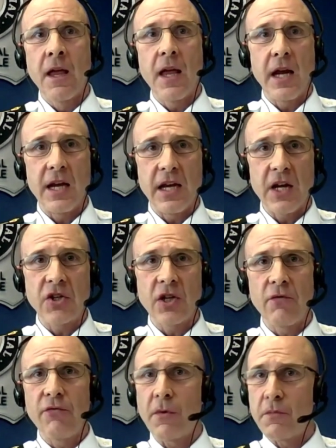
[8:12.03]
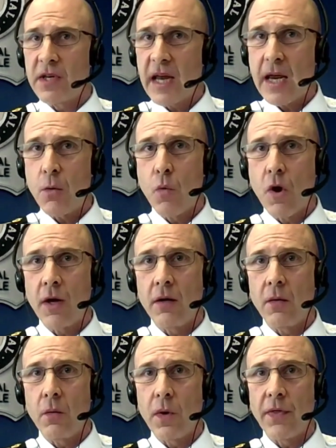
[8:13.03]
In addition, from day
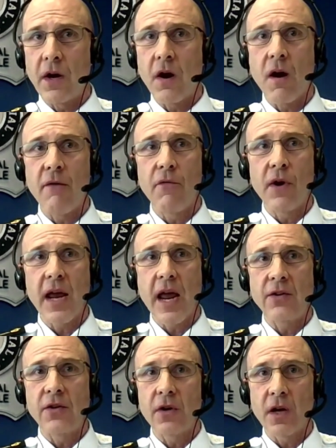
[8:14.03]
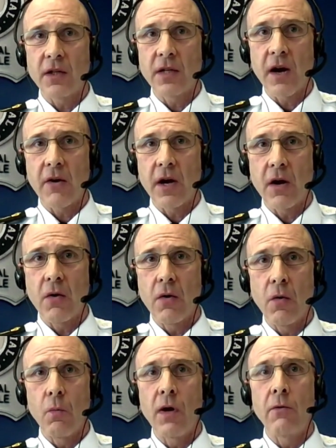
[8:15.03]
one, when the convoy entered Ontario,
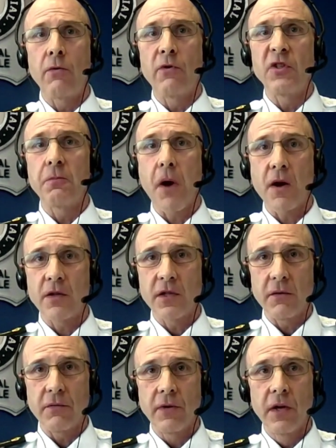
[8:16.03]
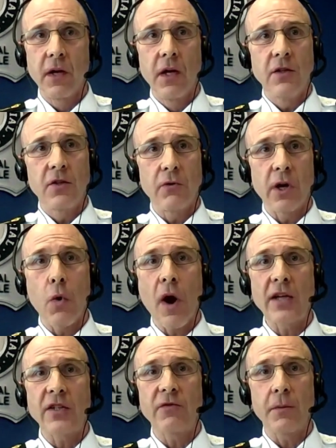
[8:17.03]
we were responsive to
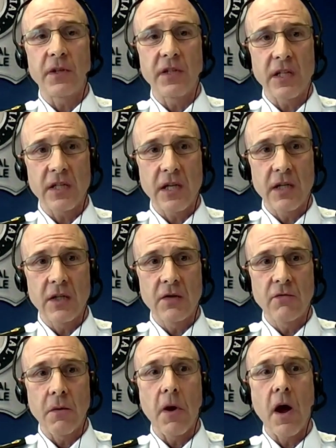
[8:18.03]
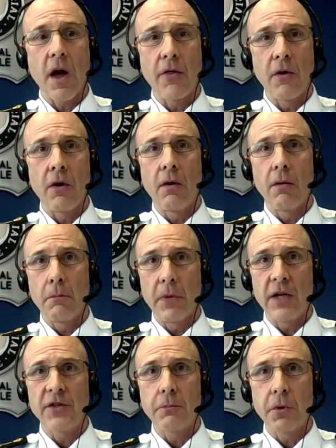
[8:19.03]
requests from assistance from other
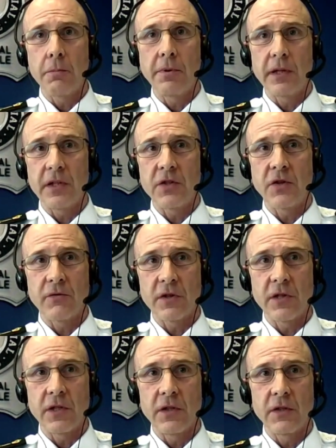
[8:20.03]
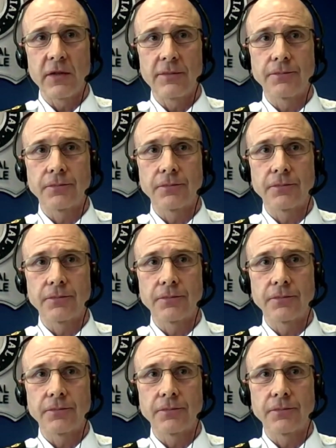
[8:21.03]
municipal police services.